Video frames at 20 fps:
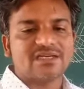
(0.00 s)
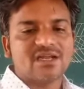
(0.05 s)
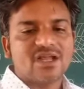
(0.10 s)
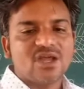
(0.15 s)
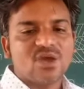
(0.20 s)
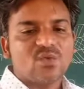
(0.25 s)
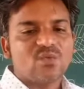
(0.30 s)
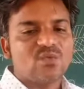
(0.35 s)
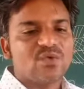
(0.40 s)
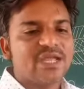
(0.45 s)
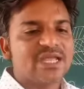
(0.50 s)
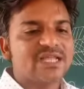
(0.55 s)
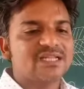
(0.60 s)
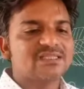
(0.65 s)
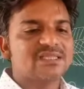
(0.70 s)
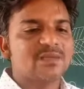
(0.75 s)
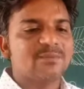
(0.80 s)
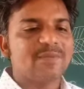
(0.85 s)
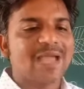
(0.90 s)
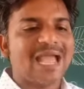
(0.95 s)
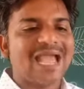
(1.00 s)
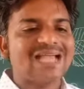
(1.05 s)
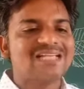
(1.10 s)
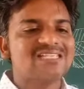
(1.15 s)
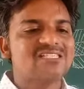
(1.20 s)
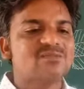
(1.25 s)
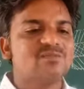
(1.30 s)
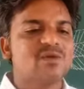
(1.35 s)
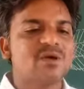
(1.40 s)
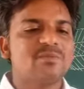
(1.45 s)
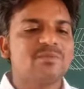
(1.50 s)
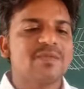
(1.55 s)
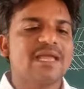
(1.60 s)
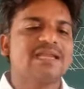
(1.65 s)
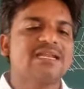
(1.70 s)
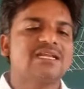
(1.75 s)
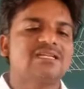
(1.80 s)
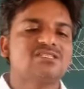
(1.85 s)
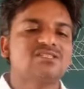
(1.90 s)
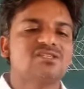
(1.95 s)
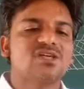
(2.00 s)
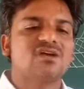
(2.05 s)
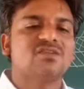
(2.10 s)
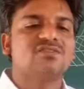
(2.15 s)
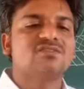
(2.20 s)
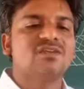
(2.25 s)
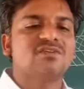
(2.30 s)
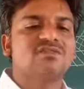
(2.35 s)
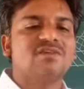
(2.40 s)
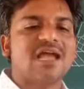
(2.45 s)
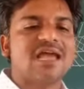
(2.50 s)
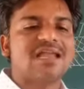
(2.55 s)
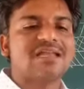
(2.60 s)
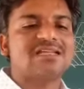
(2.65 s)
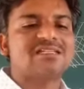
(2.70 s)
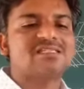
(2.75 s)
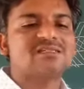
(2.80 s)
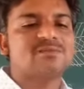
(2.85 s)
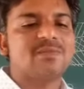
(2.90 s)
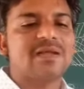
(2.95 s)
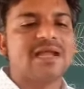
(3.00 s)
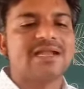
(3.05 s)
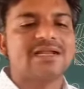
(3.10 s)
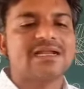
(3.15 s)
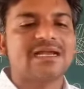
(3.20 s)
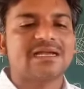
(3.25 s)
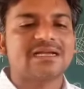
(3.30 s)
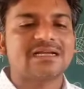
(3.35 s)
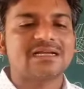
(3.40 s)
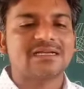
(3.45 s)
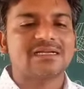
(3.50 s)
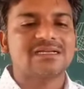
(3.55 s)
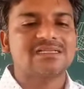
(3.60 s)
where the maximum energy of the valence band occurs